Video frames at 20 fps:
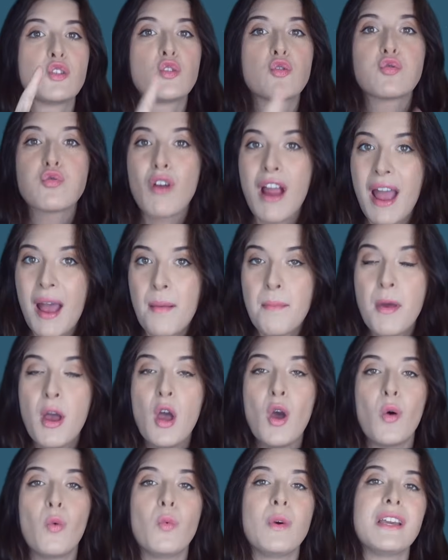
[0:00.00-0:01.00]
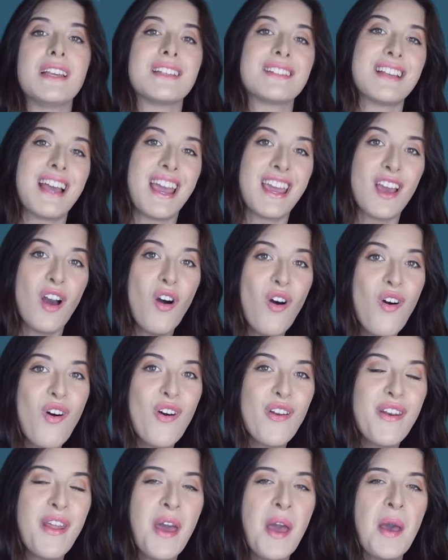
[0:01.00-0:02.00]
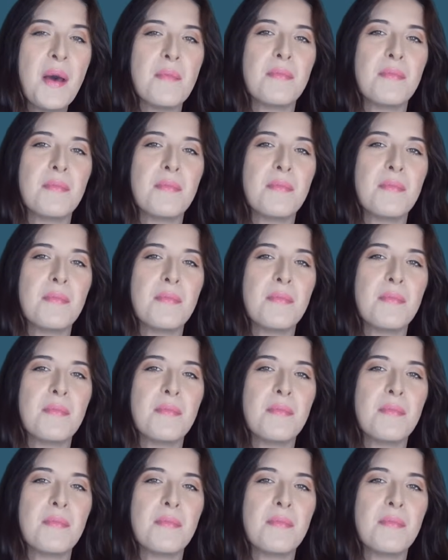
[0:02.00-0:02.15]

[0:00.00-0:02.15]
tram, we say on.